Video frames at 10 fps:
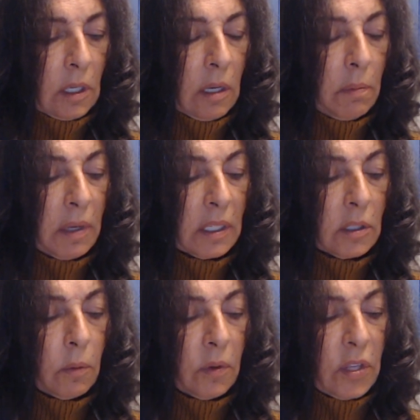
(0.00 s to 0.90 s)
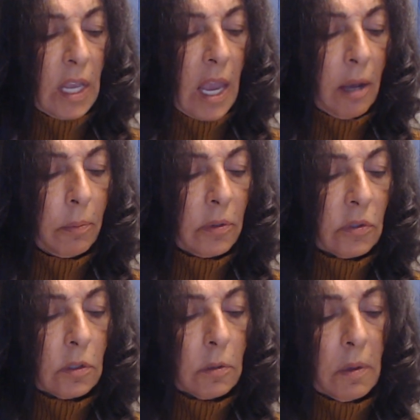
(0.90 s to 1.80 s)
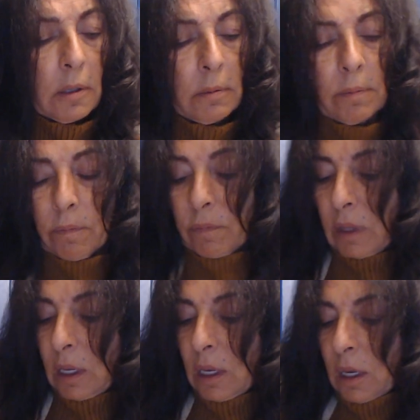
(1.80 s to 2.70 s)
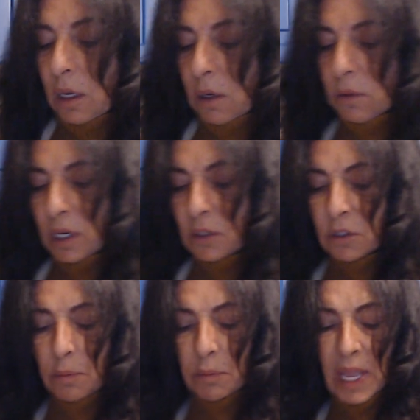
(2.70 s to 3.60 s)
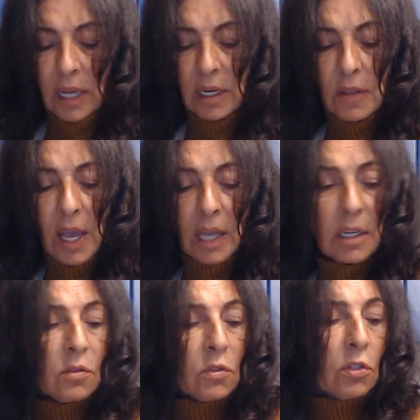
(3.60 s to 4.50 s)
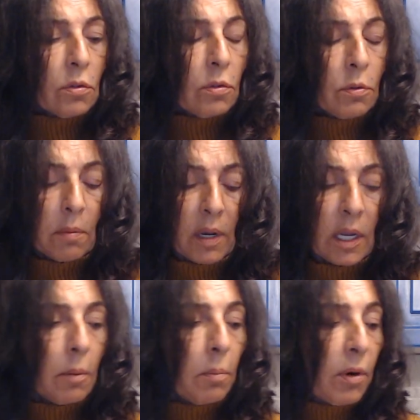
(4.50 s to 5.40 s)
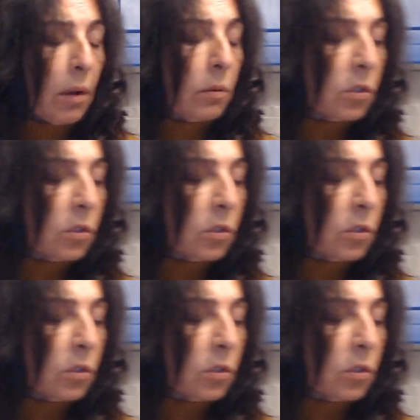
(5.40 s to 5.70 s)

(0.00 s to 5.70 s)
Mix it with the apples as well. Okay, so I'm adding that into my brown